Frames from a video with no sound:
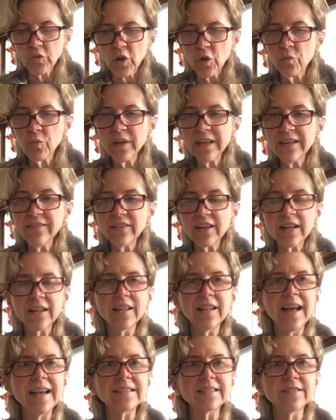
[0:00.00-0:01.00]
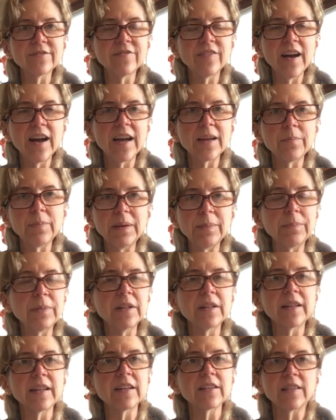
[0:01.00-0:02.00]
We even classify
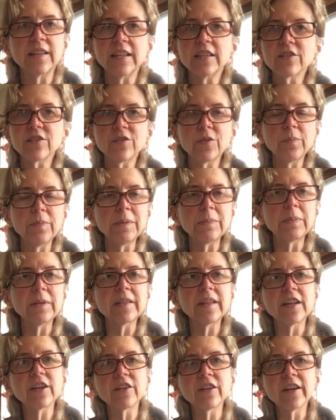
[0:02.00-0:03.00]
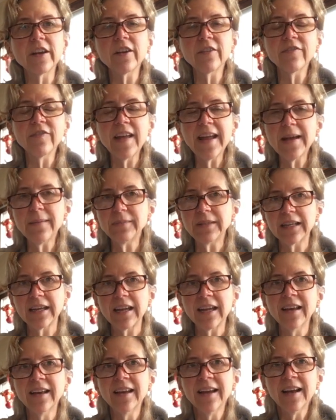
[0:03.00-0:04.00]
people. These are the people that are in our
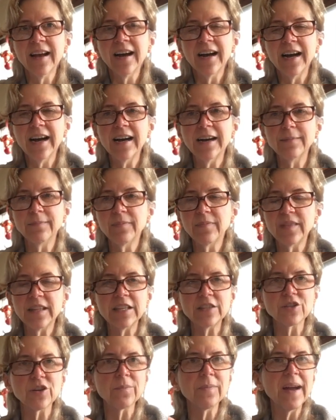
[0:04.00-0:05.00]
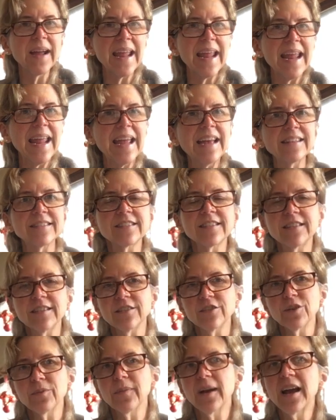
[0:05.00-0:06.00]
family. These are my aunts.
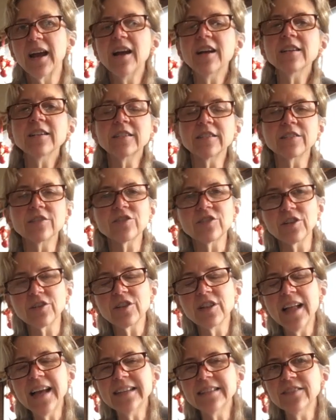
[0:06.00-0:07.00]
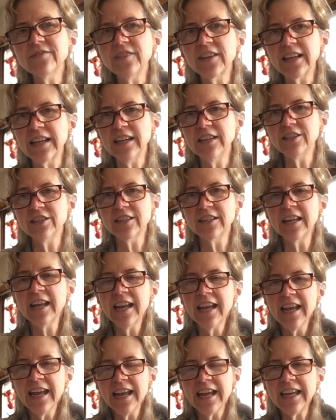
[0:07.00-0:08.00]
These are my uncles. So classification
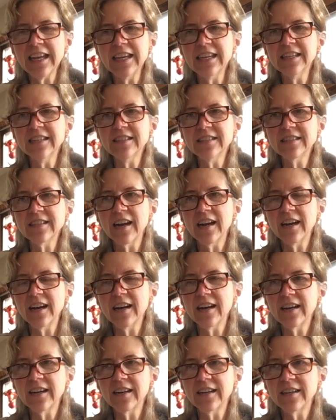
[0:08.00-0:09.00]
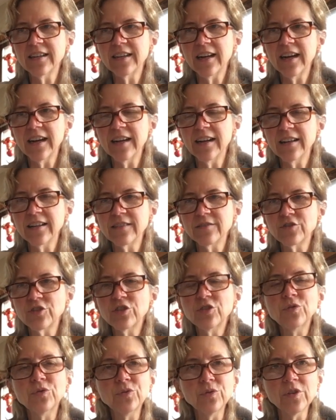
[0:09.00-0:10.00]
is a
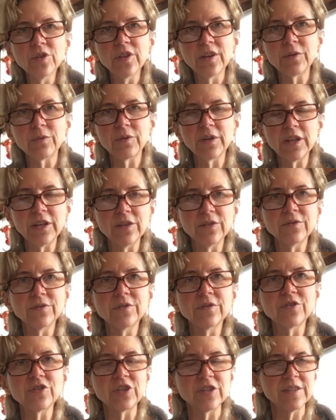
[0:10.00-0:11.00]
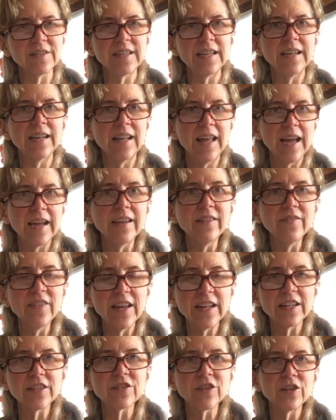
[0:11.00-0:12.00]
tool that we use just in life,
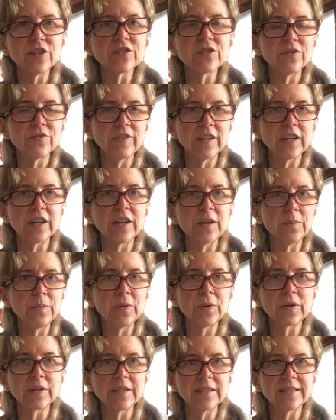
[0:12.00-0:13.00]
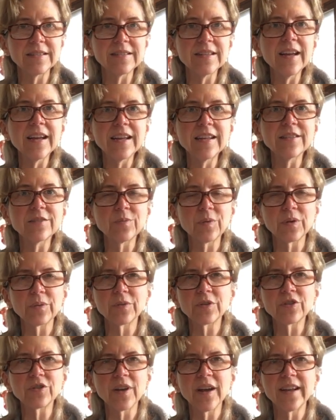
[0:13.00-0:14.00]
and it's also very important in science where
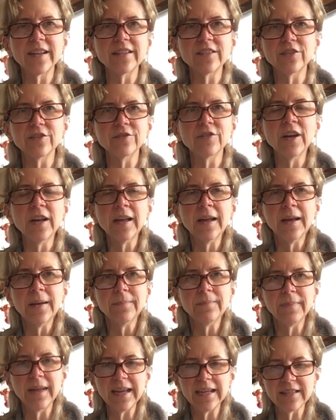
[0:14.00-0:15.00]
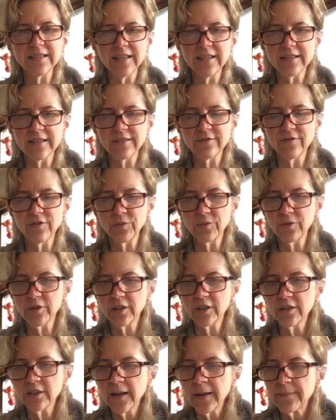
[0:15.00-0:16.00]
we're trying to make sense of the
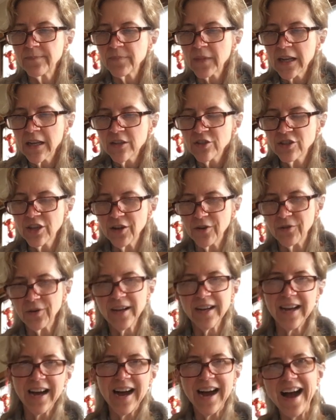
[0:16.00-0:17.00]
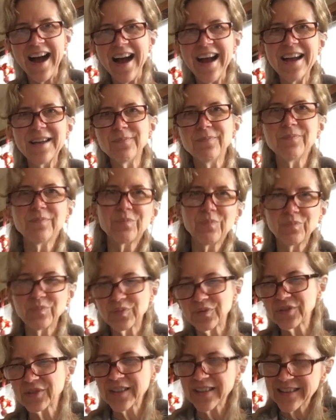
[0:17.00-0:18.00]
world. So I
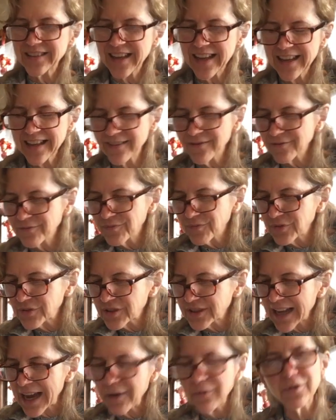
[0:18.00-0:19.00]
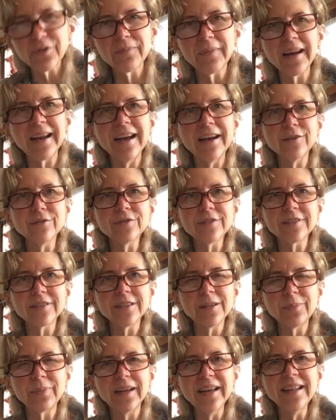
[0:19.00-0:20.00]
scoured my house a
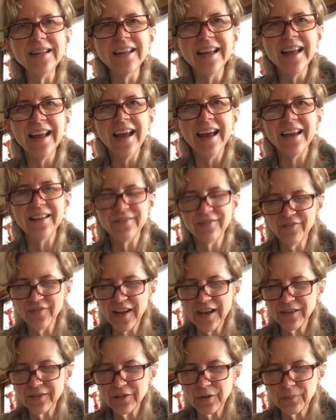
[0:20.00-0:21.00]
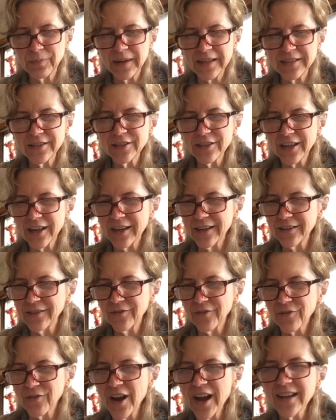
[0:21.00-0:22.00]
little bit and found a bunch
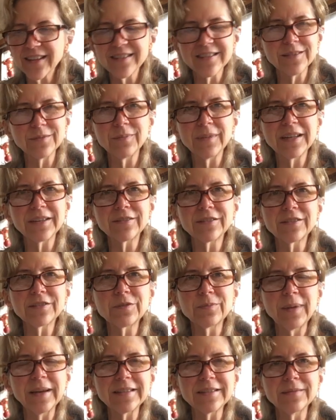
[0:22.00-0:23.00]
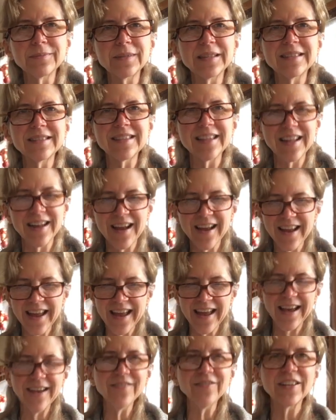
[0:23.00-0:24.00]
of rocks and mineral specimens that I
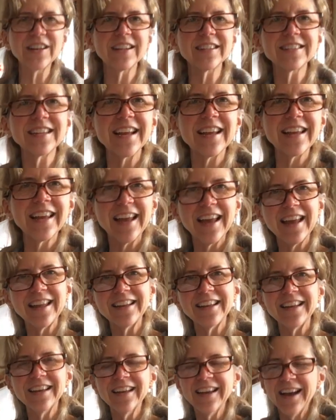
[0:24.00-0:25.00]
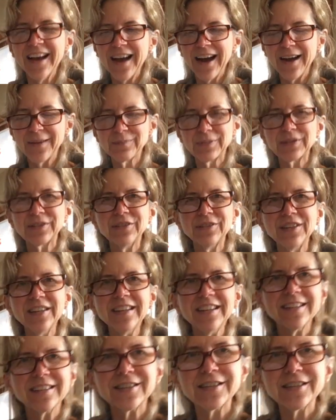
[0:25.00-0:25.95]
have, and I'll take any opportunity to